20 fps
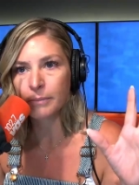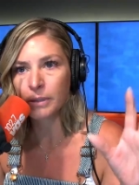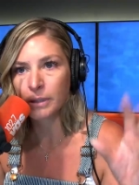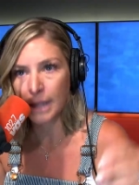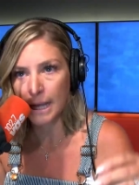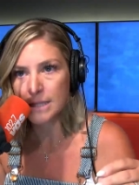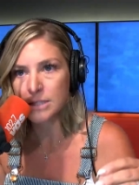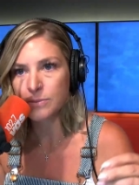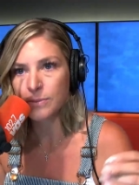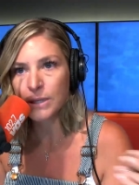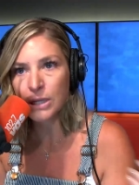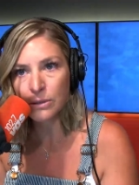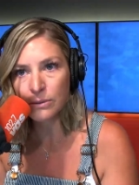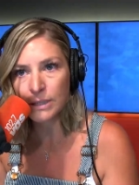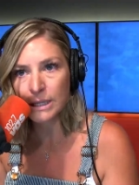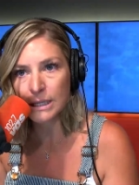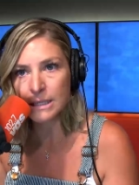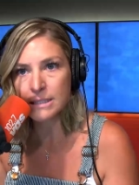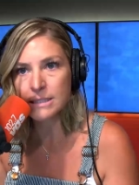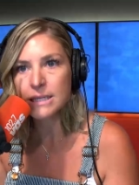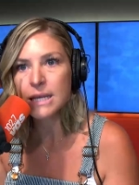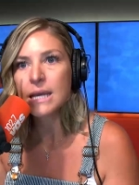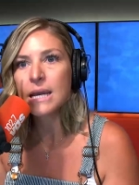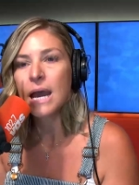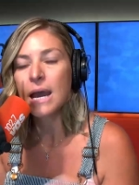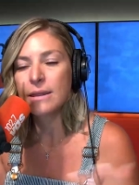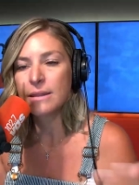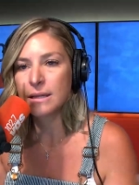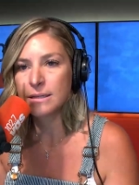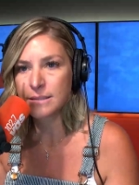class reunions.
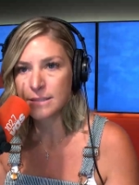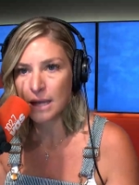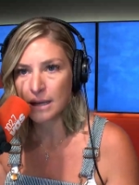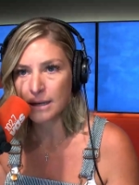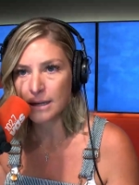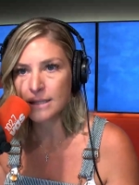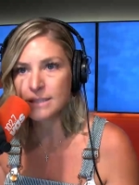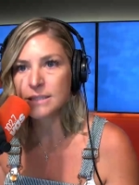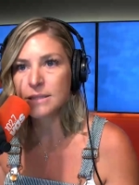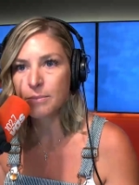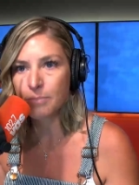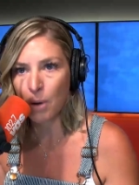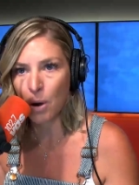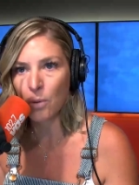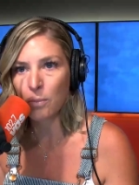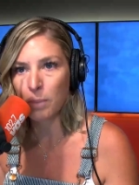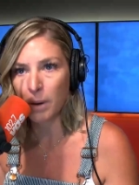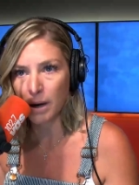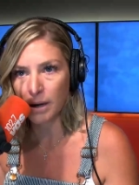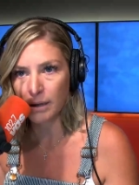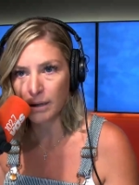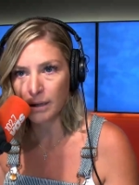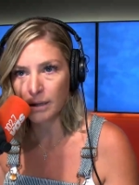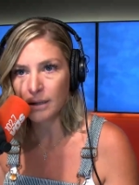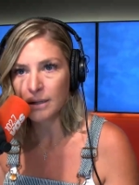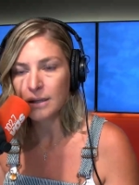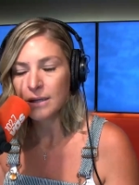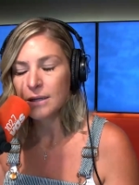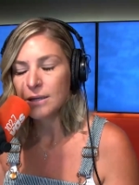And then Sunday's the boat party.